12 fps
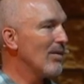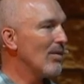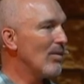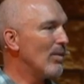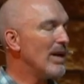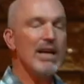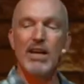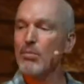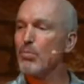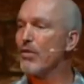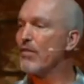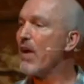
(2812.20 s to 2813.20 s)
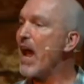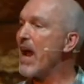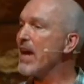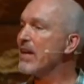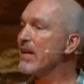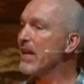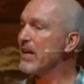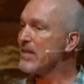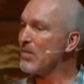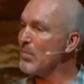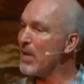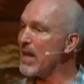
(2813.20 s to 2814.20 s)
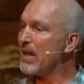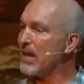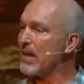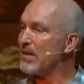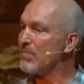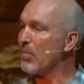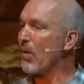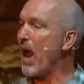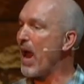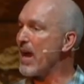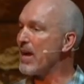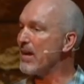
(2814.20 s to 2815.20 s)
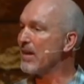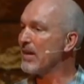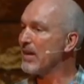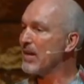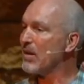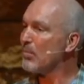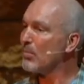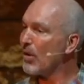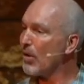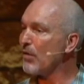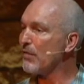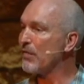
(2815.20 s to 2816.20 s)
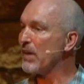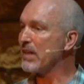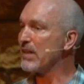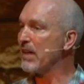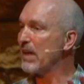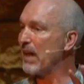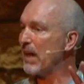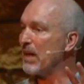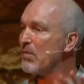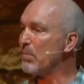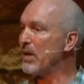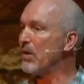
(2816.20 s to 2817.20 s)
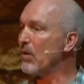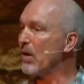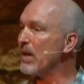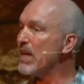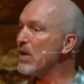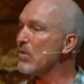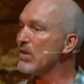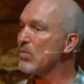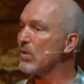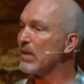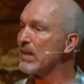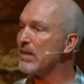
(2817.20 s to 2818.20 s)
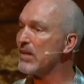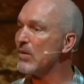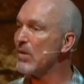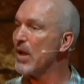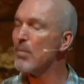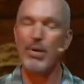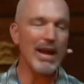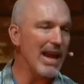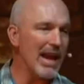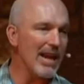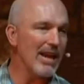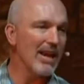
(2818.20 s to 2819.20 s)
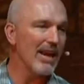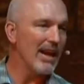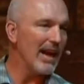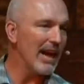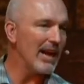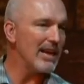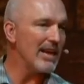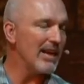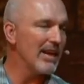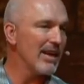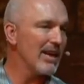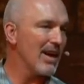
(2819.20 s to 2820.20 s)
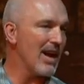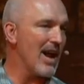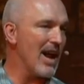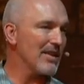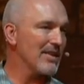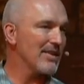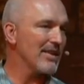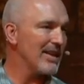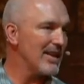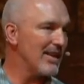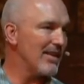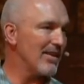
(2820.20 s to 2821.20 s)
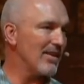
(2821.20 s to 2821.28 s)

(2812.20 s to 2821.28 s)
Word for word: when he could provide to make his bride perfect and pure. And he was willing to pay any cost here.